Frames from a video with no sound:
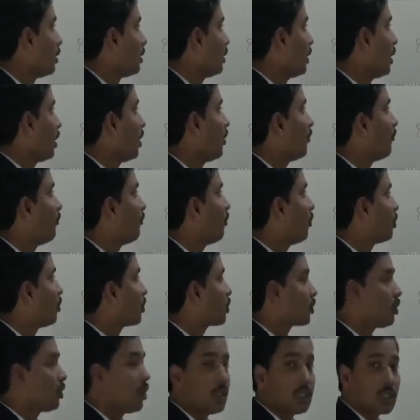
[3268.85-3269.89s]
There are
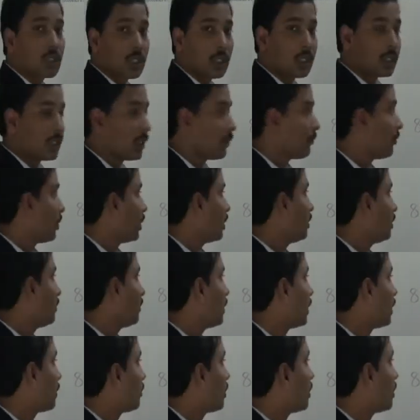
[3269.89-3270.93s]
four salts are
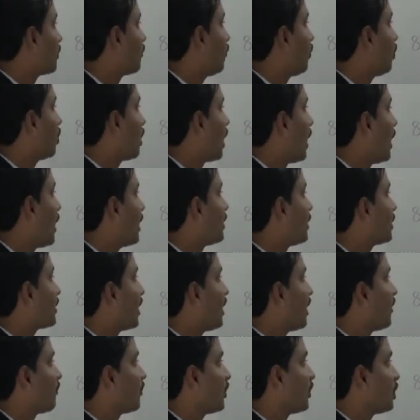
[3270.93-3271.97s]
given, that means four ions,
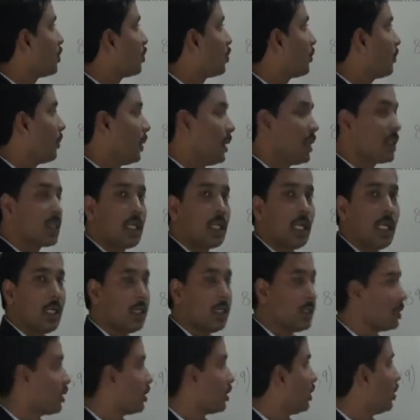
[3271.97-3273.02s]
Fe2 plus
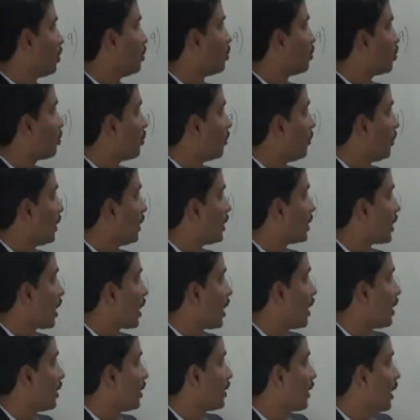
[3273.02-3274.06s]
ion, CO2 plus
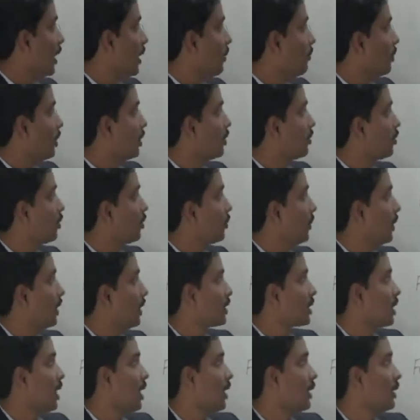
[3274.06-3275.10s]
ion, Mn2
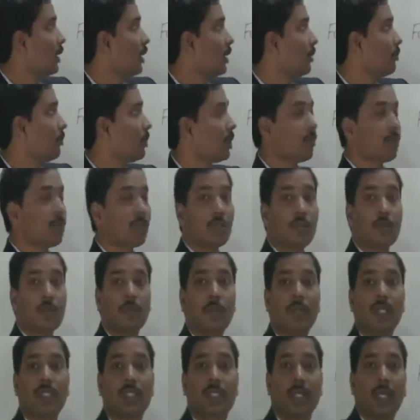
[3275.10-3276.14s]
plus ion and
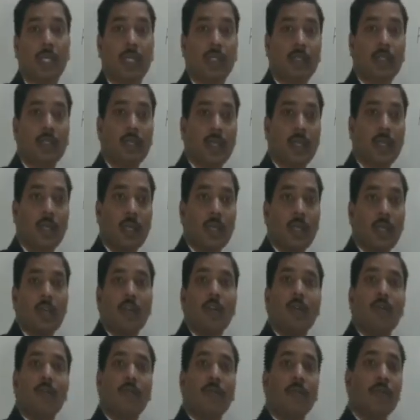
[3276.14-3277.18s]
Pb2 plus ion.
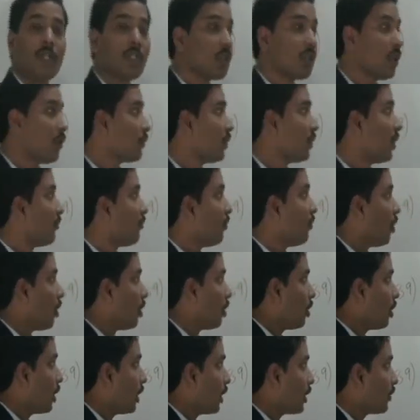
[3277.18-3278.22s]
Which of the
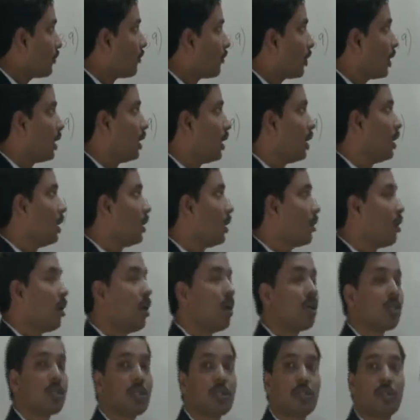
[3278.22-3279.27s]
following will
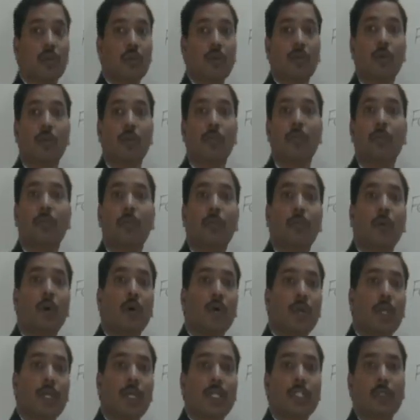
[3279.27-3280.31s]
not show
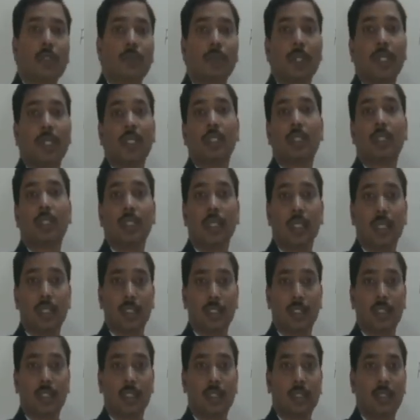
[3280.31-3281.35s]
Borax bead
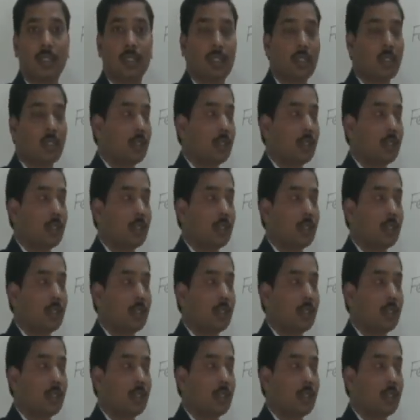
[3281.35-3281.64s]
test?